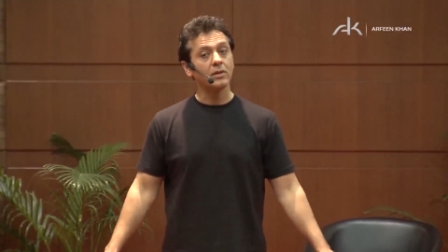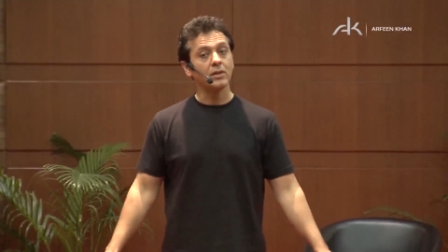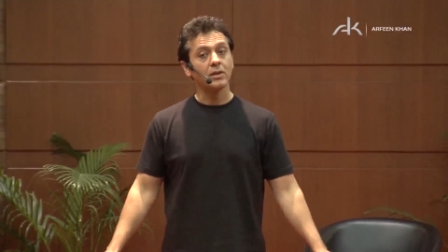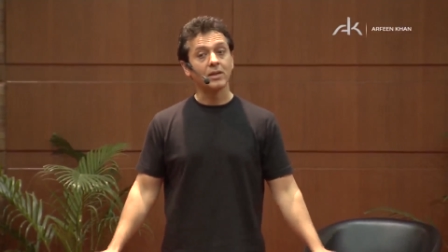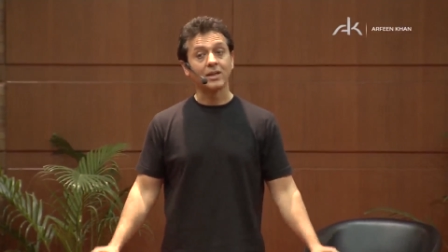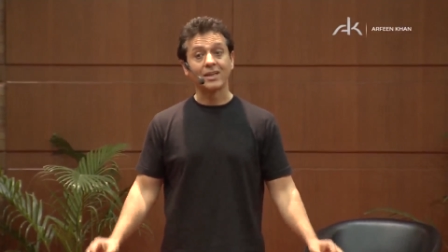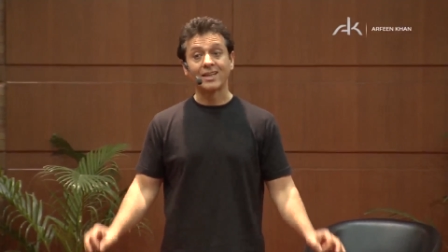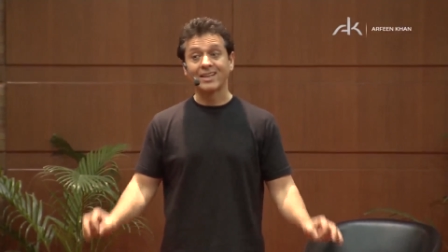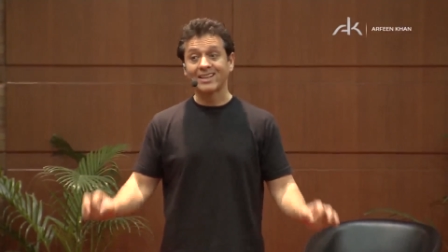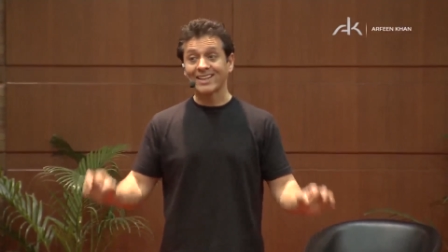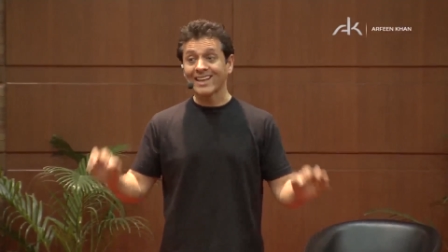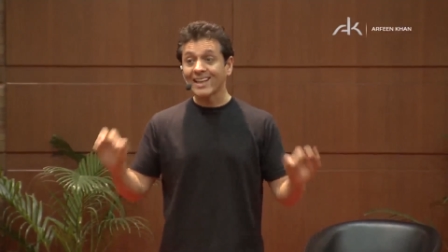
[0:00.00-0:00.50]

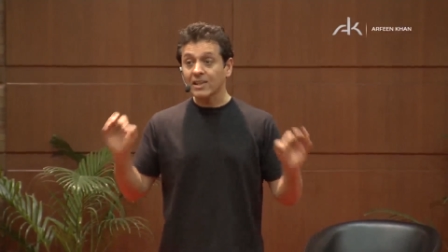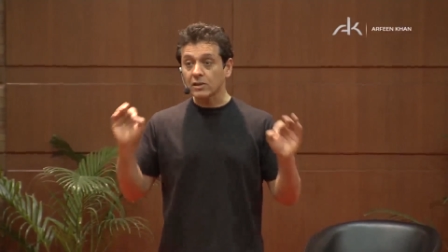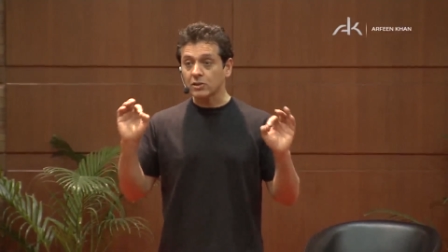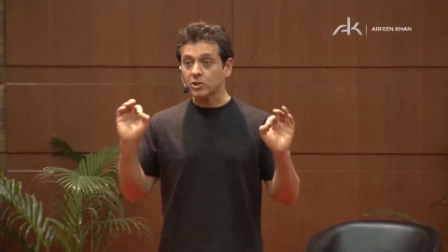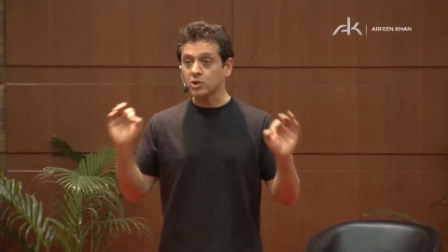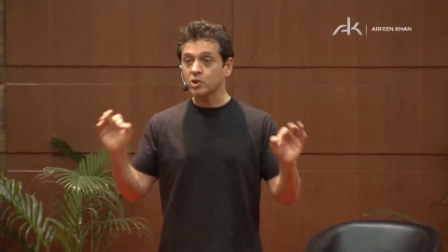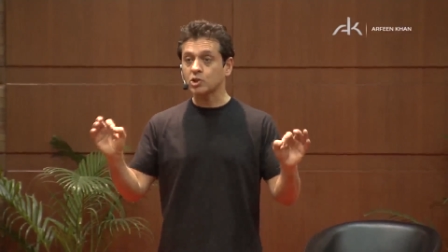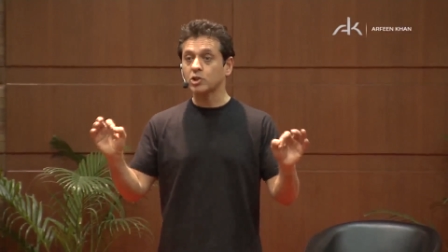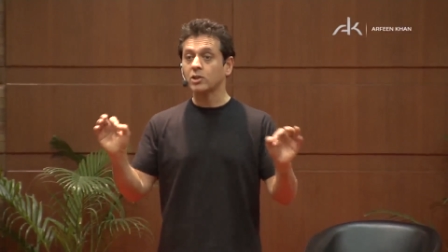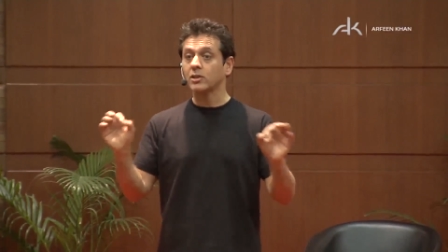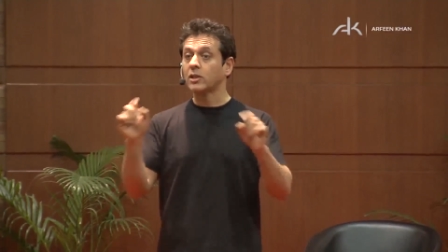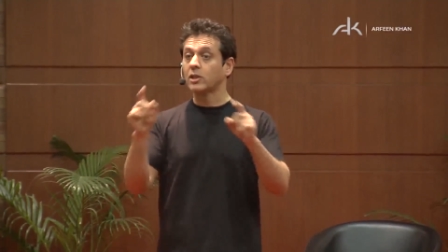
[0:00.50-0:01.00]

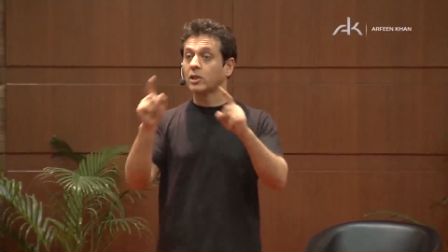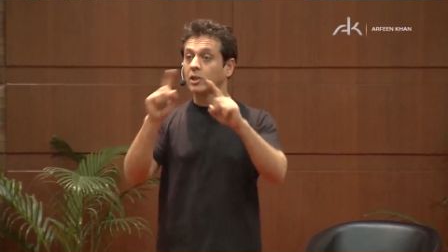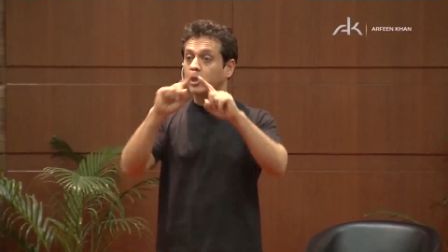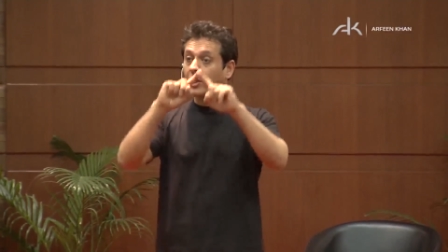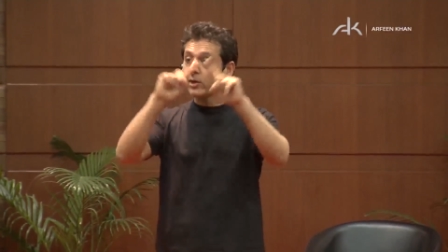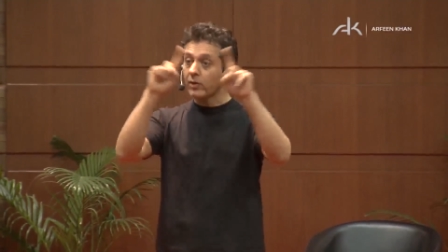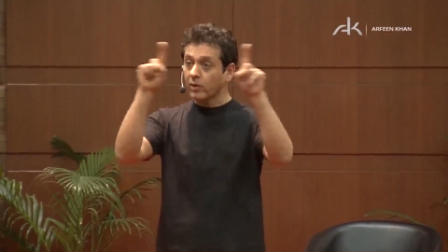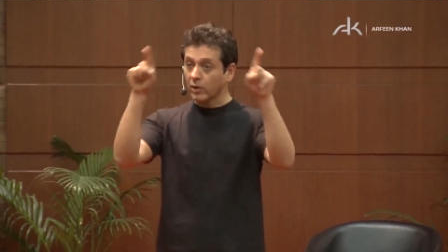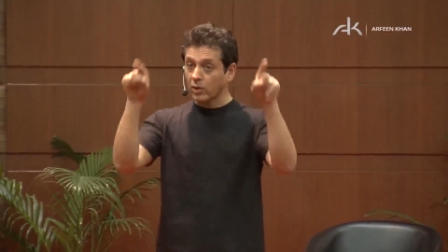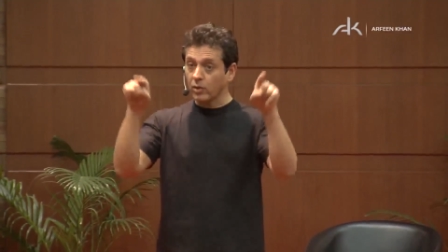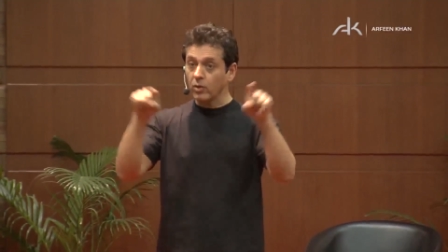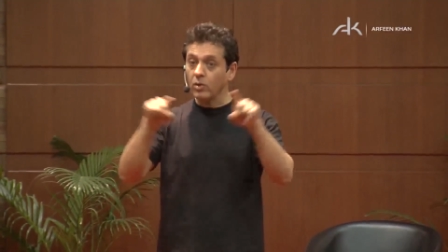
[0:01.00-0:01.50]
zilch,
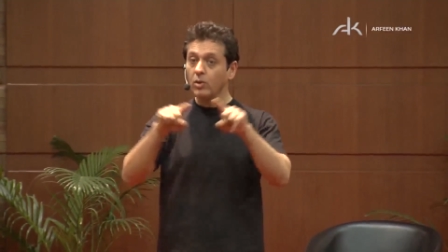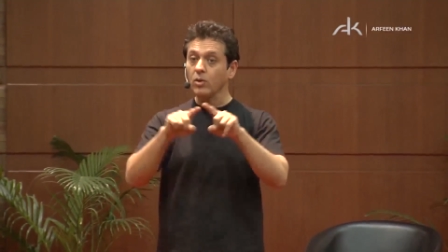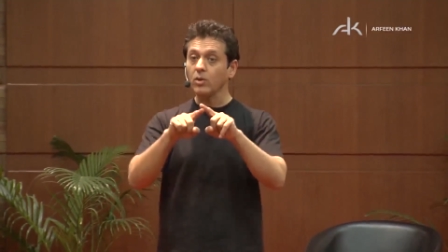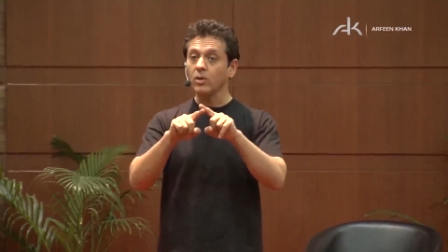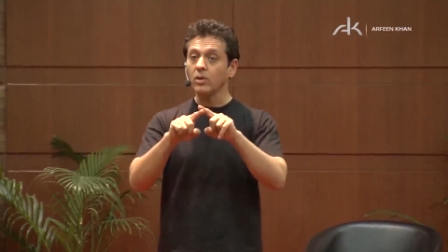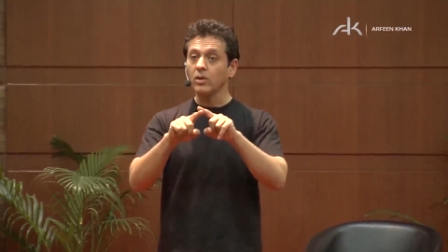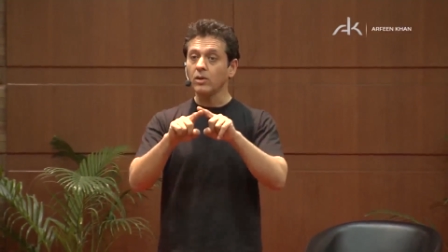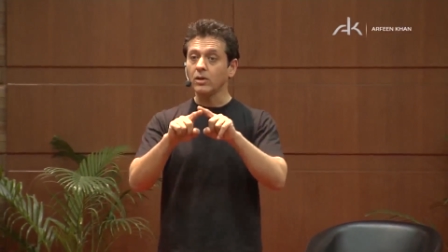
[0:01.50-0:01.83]
zero,